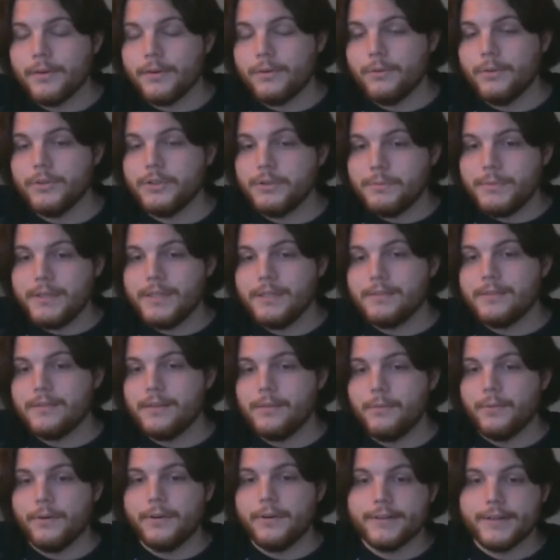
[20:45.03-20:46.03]
which means
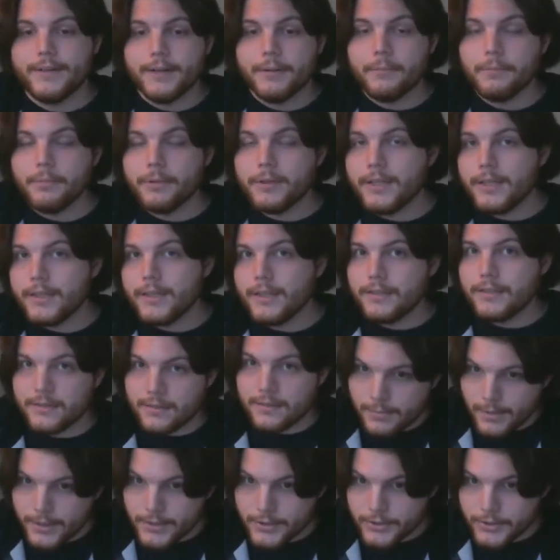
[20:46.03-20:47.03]
that we are completely
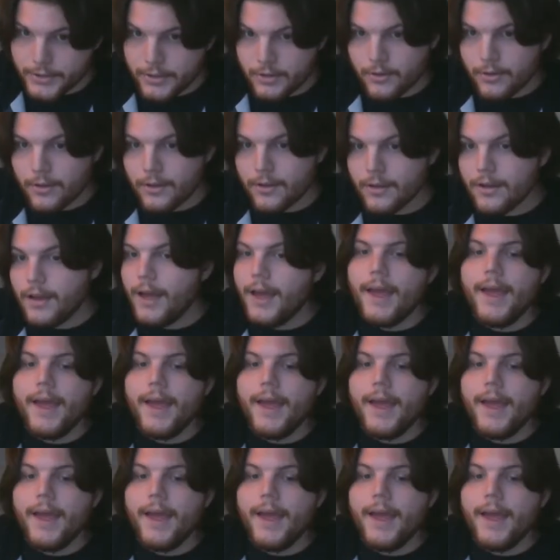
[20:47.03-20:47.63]
symmetrical